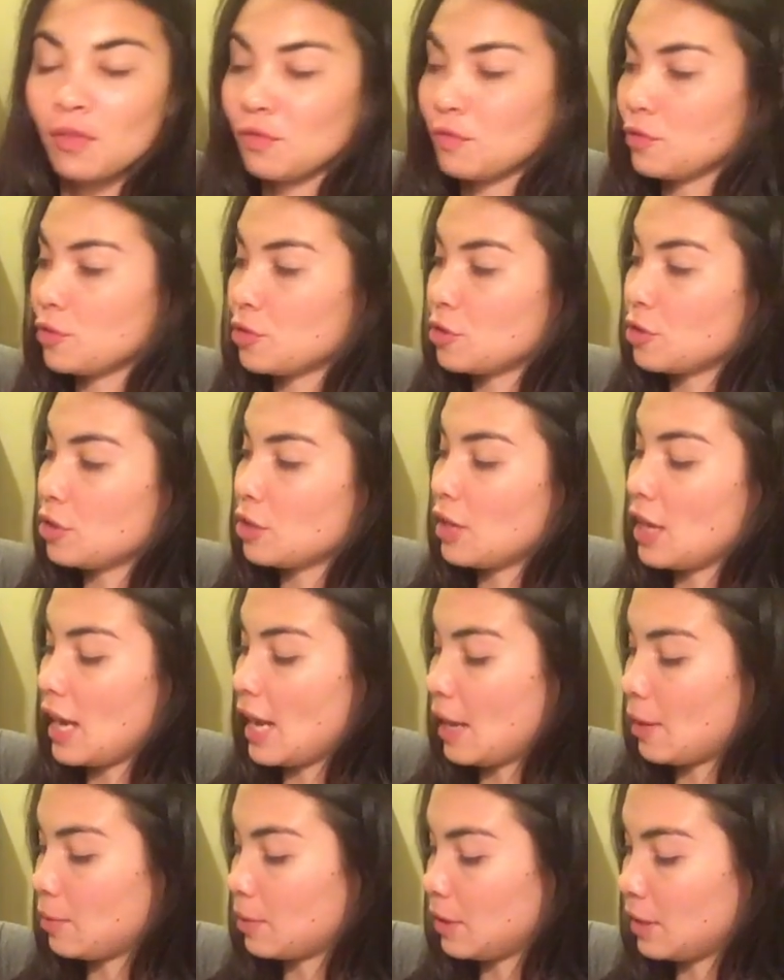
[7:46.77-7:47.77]
for
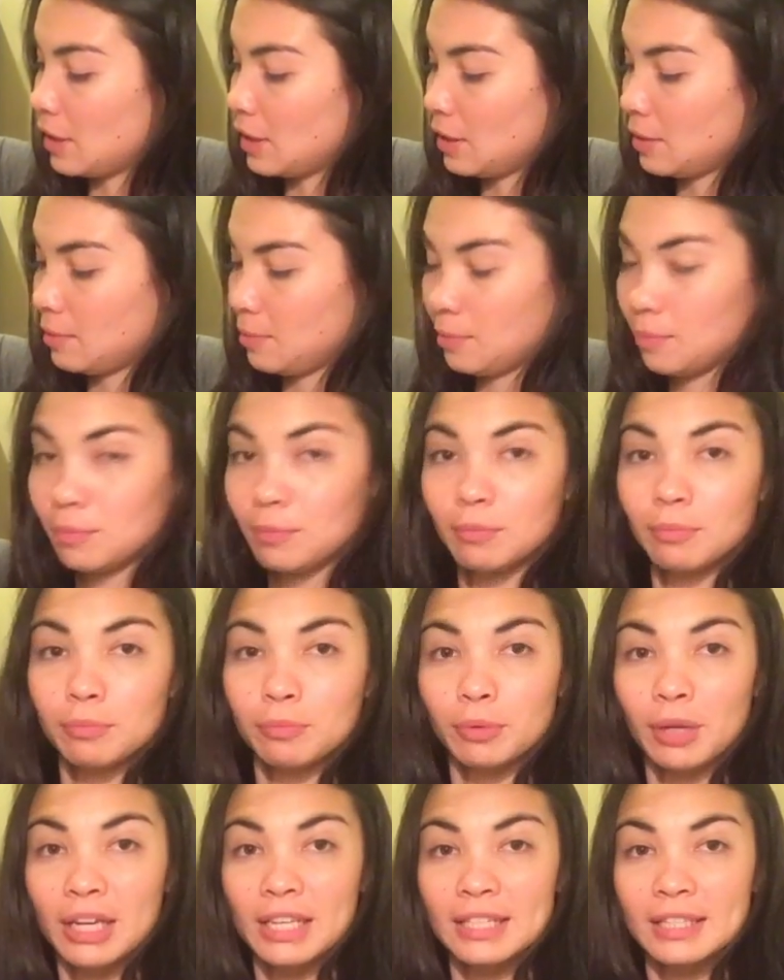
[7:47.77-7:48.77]
our
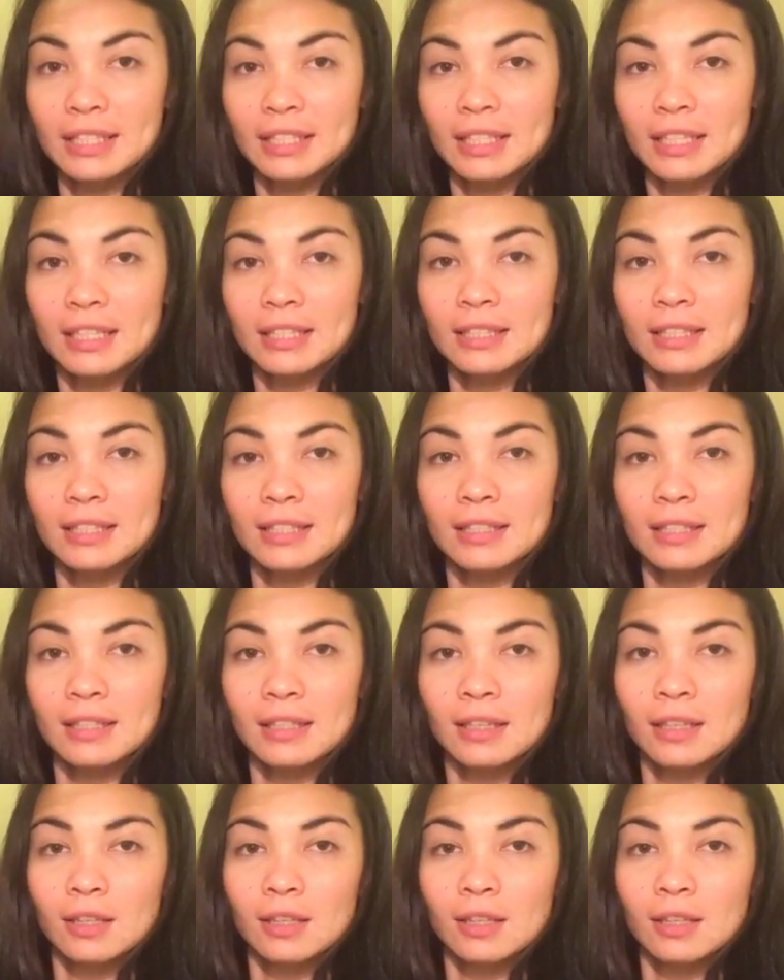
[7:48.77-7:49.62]
bracelets,